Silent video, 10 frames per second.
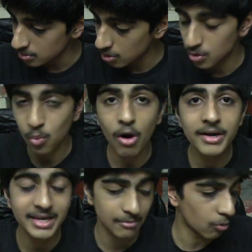or
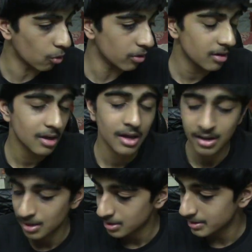wanted more.
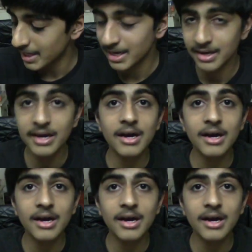Then